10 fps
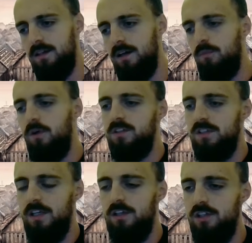at what is
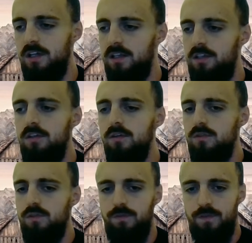essentially a
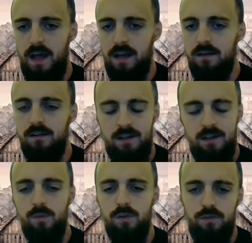huge fen
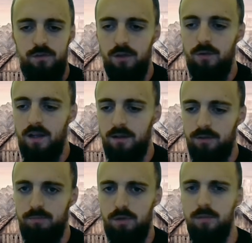with a few
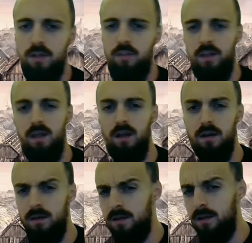hills, probably thinking